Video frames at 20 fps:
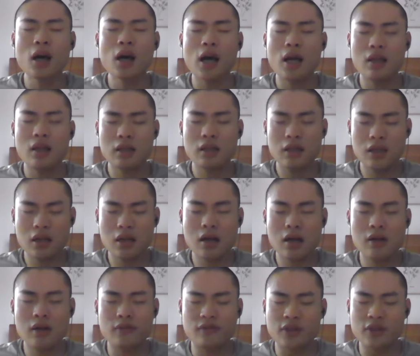I
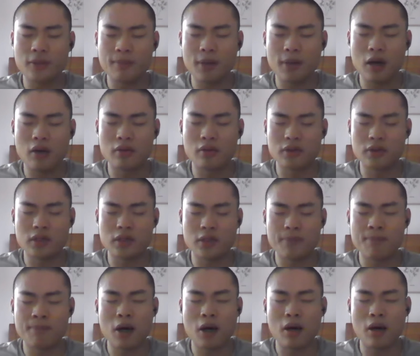love about
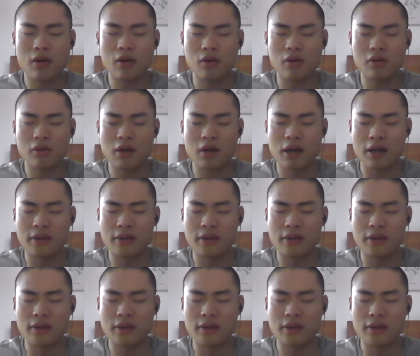Apollo and